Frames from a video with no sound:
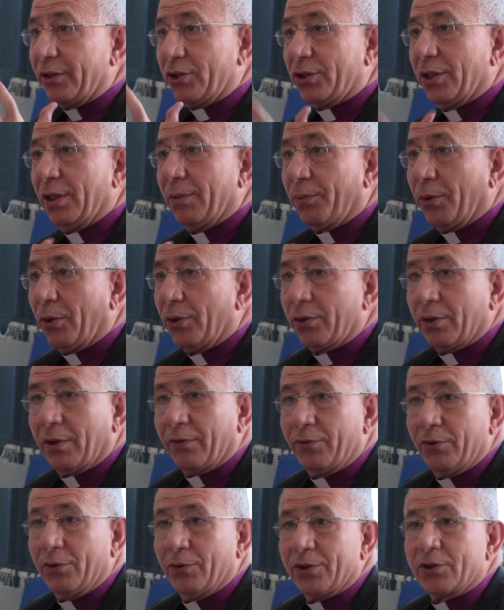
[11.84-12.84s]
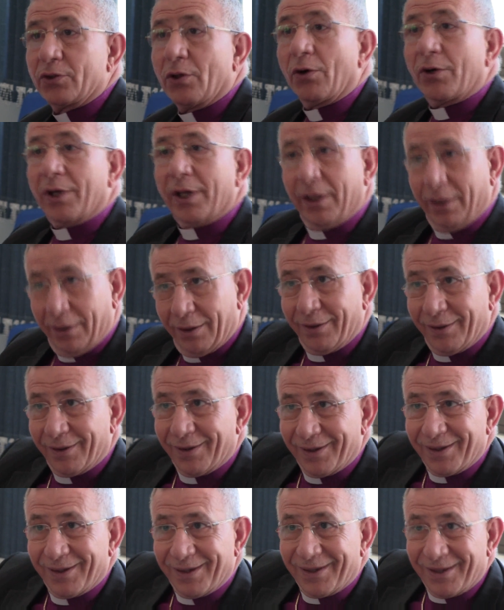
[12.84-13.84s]
met for the second
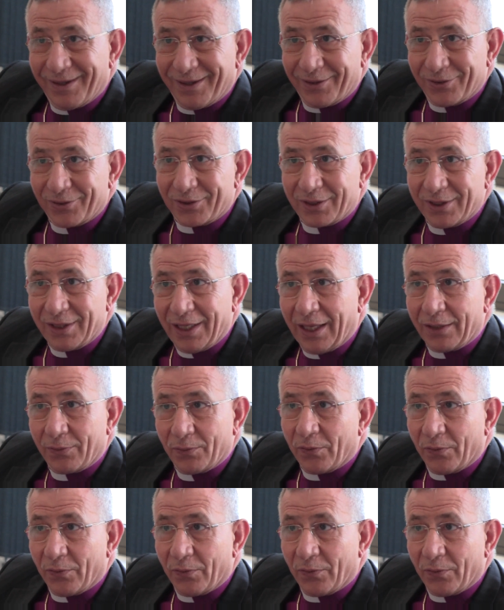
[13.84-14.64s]
year in a row